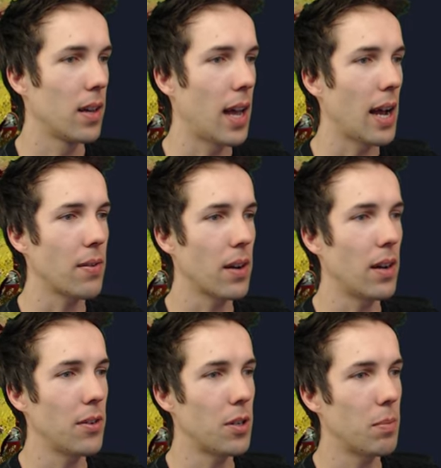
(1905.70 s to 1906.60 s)

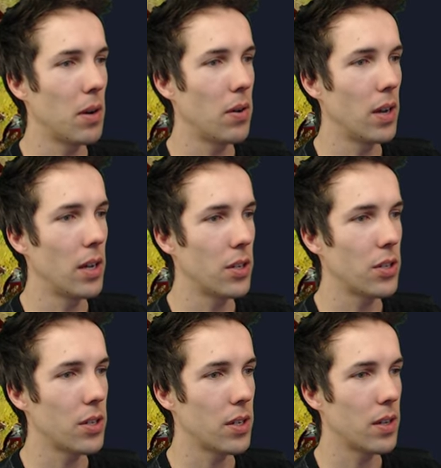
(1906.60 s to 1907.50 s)
Agriculture
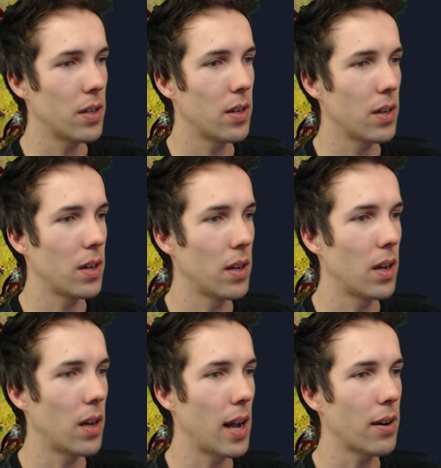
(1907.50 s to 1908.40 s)
bonus.
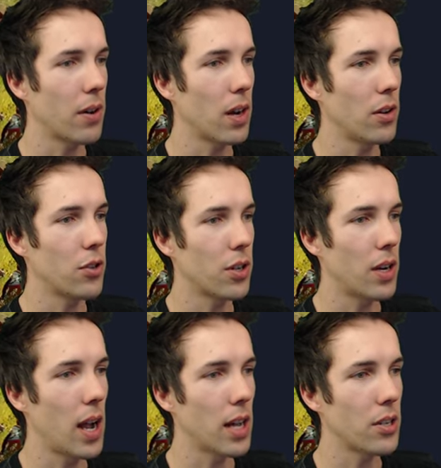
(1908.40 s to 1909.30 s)
Uh, agriculture
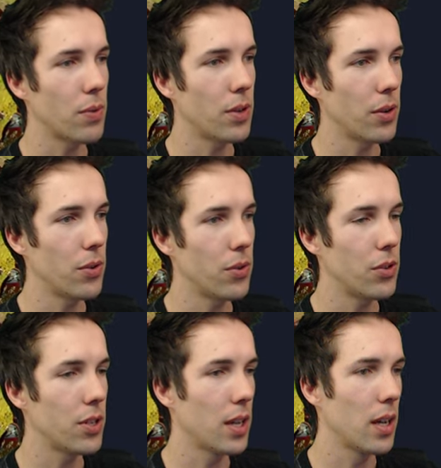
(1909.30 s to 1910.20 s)
costs
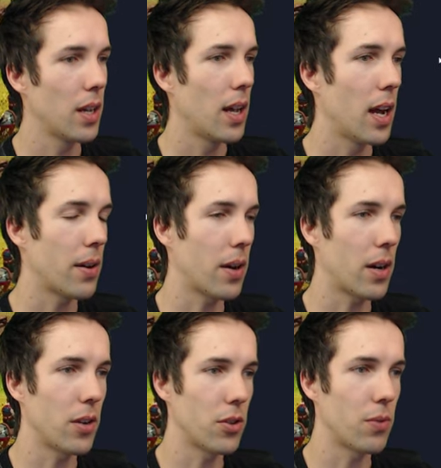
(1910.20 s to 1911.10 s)
reduced.
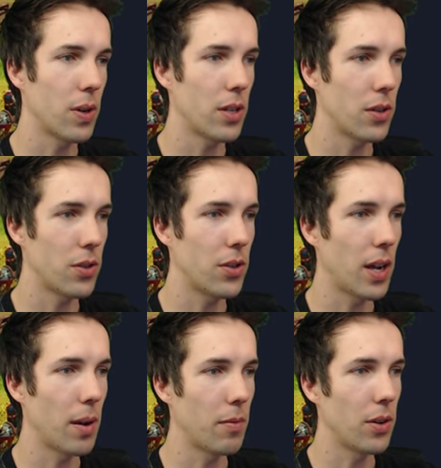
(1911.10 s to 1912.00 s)
Agriculture research
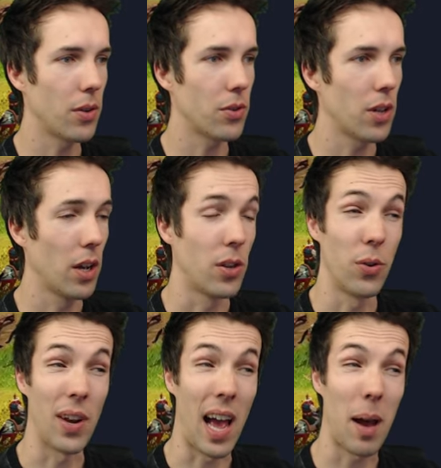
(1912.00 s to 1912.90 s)
time reduced.
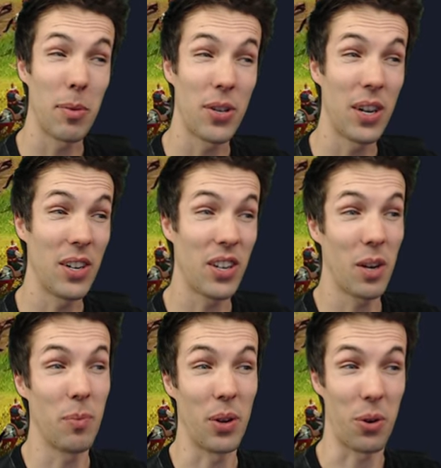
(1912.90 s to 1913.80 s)
Dude, Abbasid is
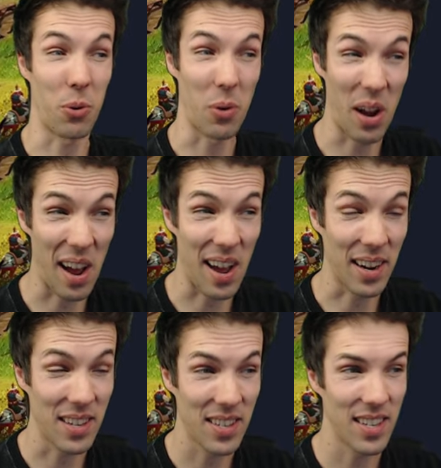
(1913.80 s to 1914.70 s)
gonna be
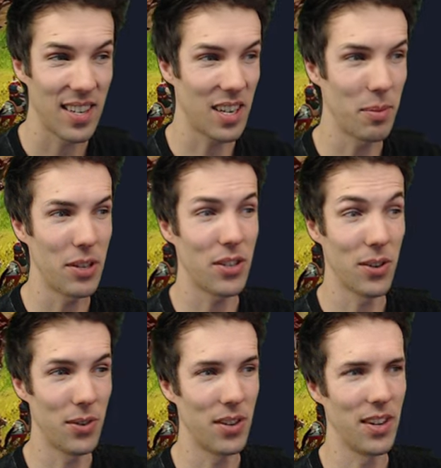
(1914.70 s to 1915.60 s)
cracked. They're gonna be
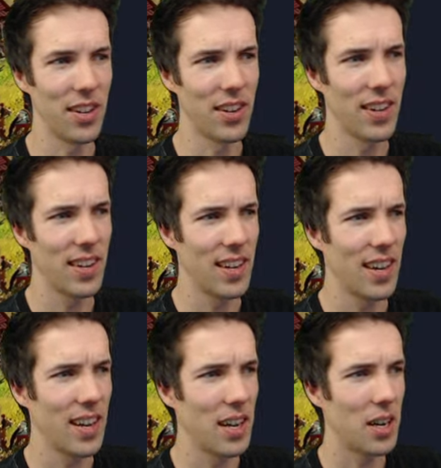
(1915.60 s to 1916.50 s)
so good.
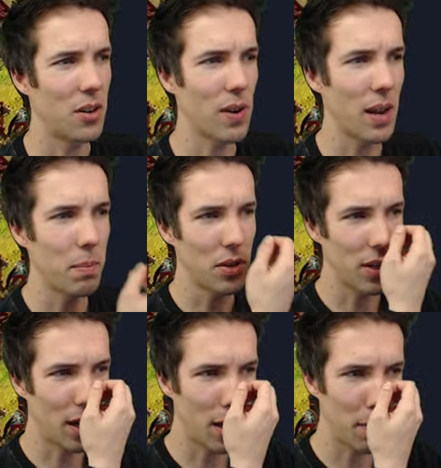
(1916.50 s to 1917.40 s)
Grand
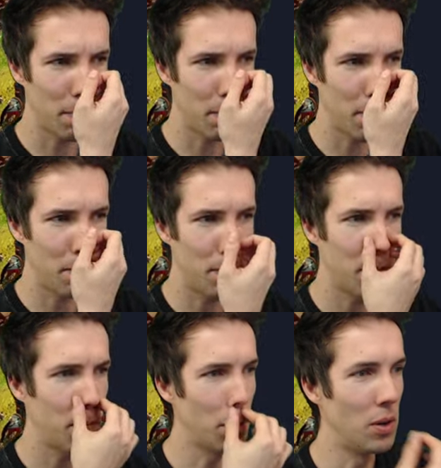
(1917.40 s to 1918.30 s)
Bazaar
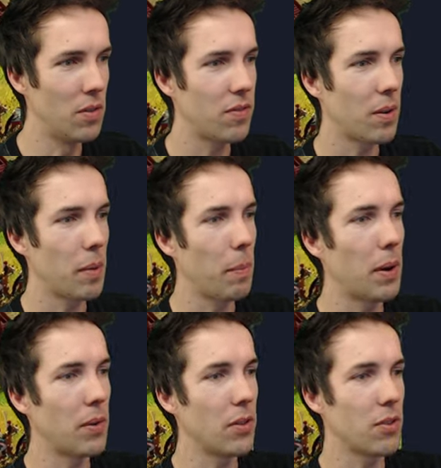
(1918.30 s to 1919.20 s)
move from
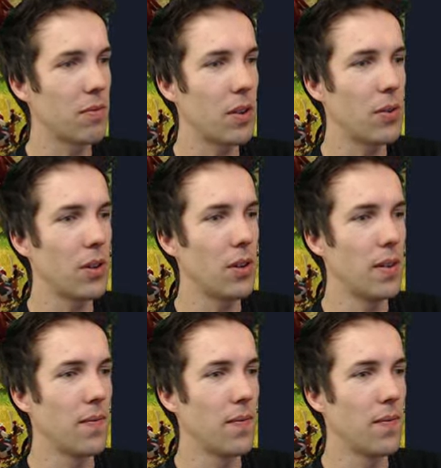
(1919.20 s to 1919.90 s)
imperial to feudal.